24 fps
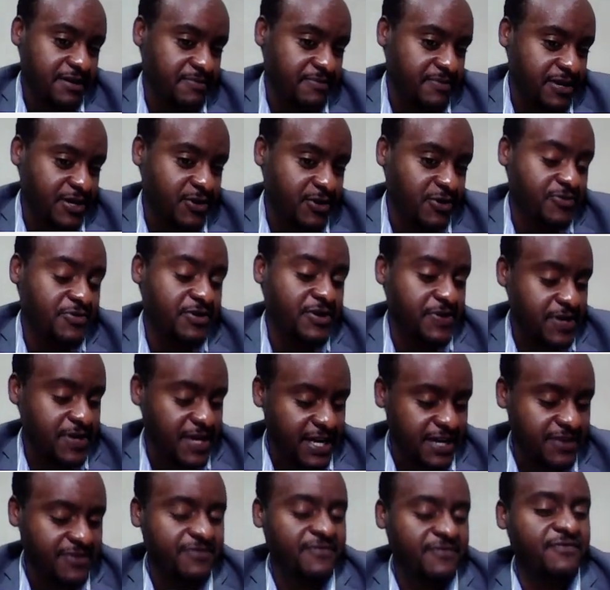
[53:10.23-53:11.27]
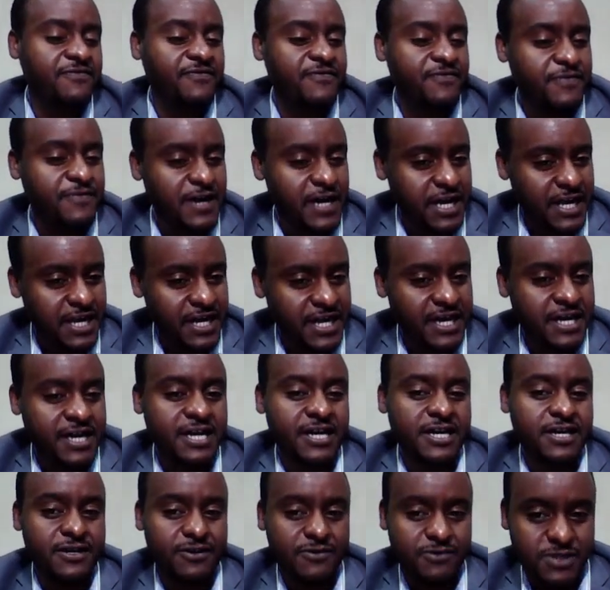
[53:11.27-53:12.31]
this thing is very
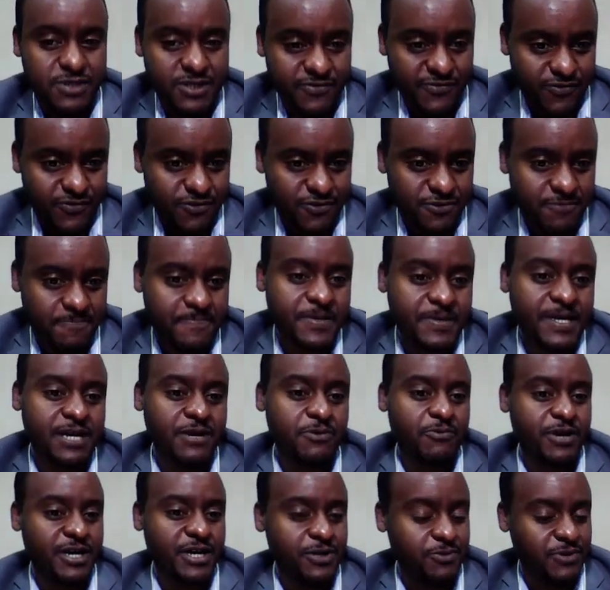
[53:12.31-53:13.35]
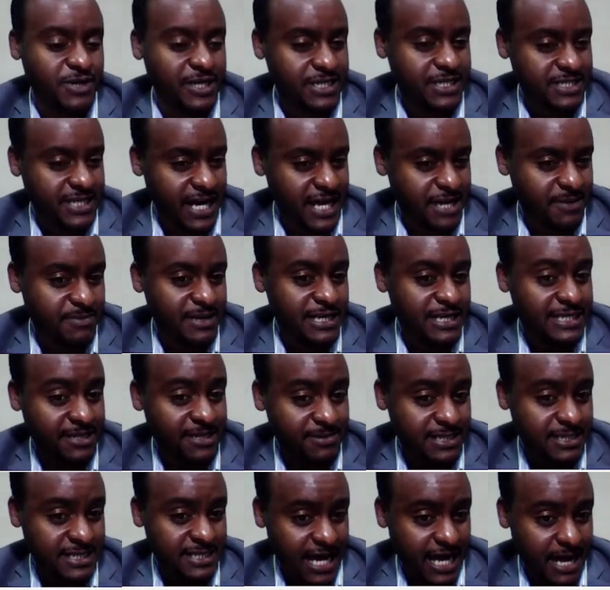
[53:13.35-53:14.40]
useful when we design
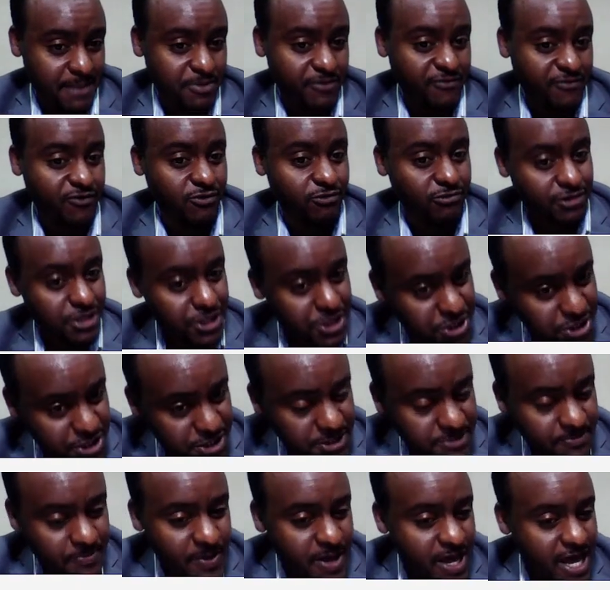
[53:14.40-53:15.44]
multiple type of questions.